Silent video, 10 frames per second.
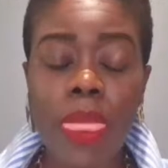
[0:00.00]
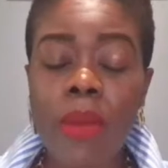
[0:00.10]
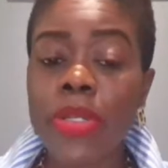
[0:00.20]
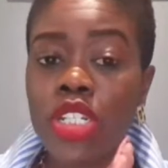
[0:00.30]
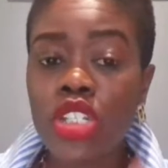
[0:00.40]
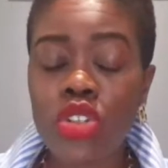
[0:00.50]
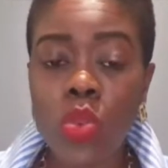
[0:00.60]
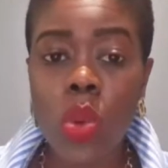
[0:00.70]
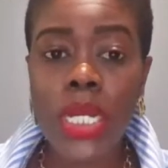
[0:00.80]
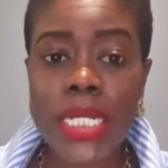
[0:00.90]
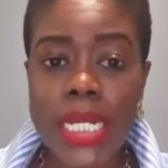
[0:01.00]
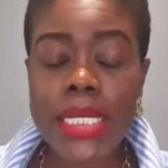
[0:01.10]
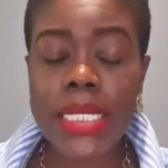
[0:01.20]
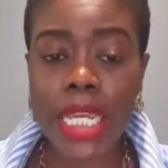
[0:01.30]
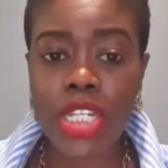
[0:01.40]
But just do one
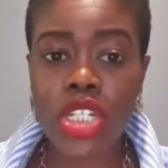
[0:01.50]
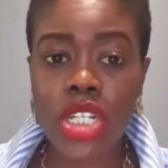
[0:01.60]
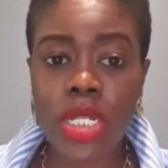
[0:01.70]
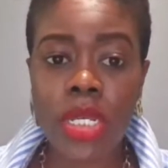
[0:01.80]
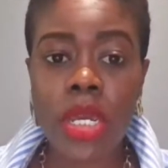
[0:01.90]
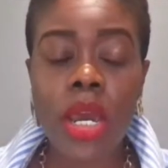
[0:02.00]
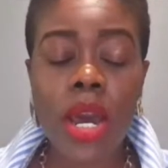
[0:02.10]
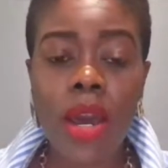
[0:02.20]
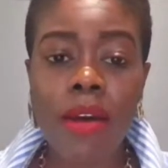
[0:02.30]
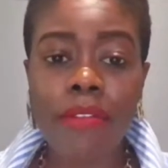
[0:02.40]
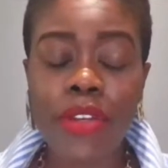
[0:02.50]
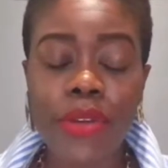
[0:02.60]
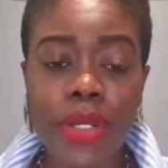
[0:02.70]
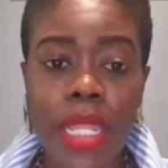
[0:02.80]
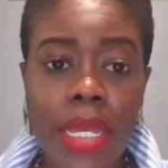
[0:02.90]
section of your
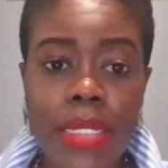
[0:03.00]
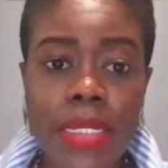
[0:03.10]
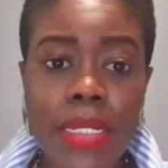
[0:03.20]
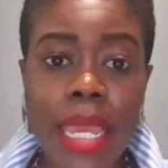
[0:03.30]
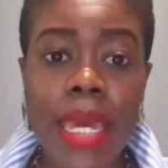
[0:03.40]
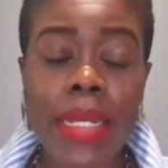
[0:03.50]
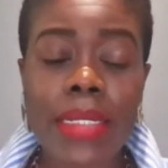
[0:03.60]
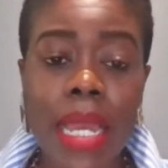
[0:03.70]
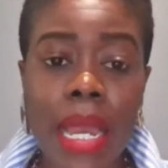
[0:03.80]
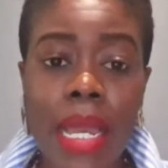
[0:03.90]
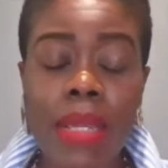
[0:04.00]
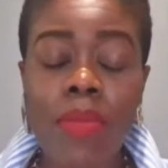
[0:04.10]
closet at a time.